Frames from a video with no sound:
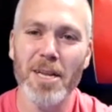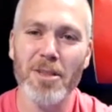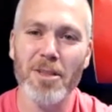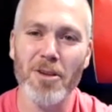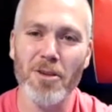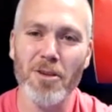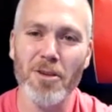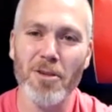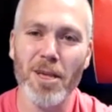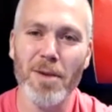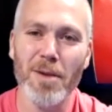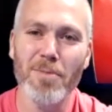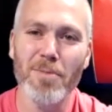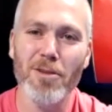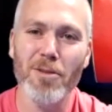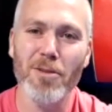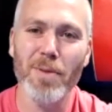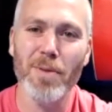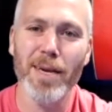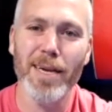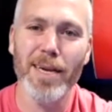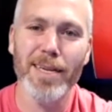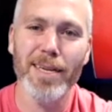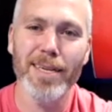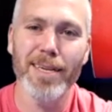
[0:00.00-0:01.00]
just seems to be
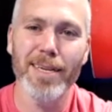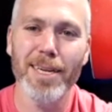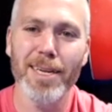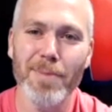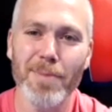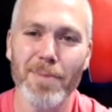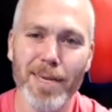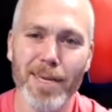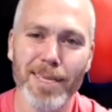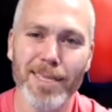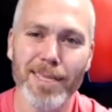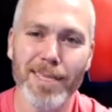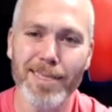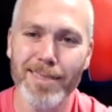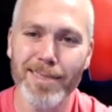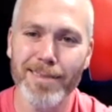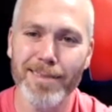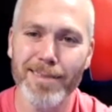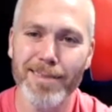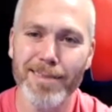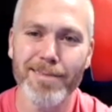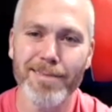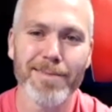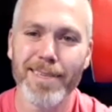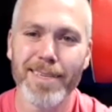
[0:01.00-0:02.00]
it. You got to be
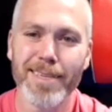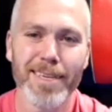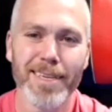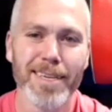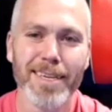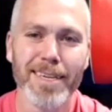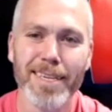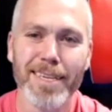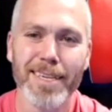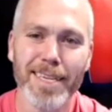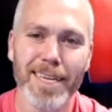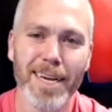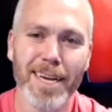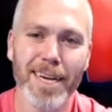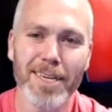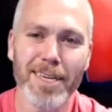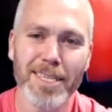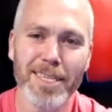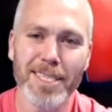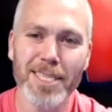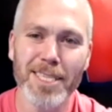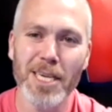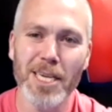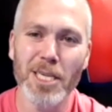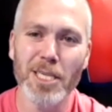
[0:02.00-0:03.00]

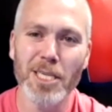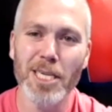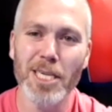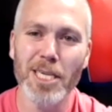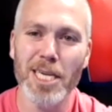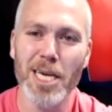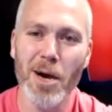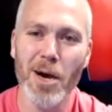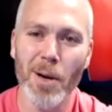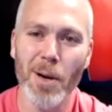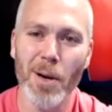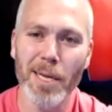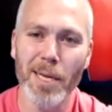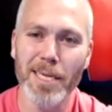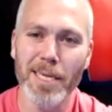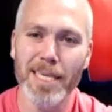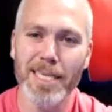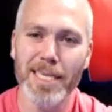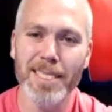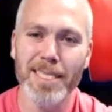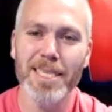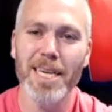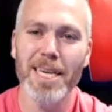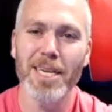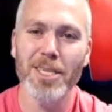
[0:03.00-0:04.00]
as easy going and
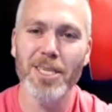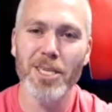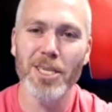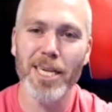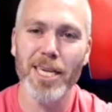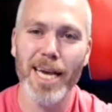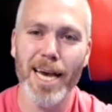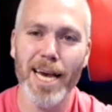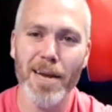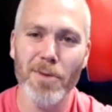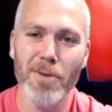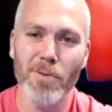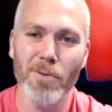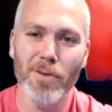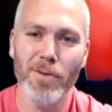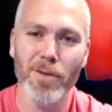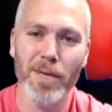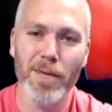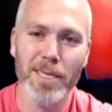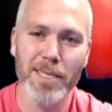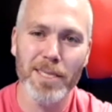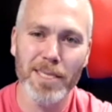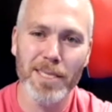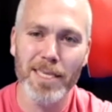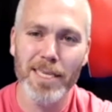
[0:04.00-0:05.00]
as you can with
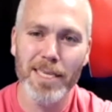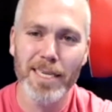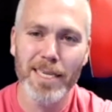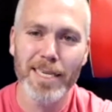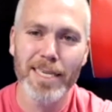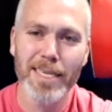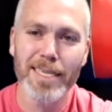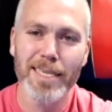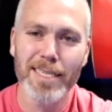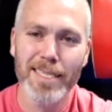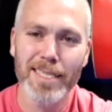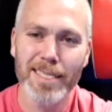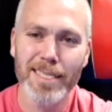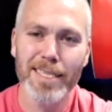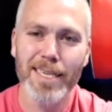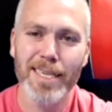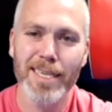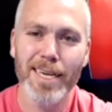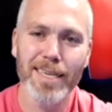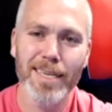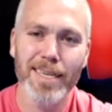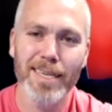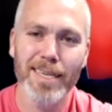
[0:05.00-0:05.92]
things. So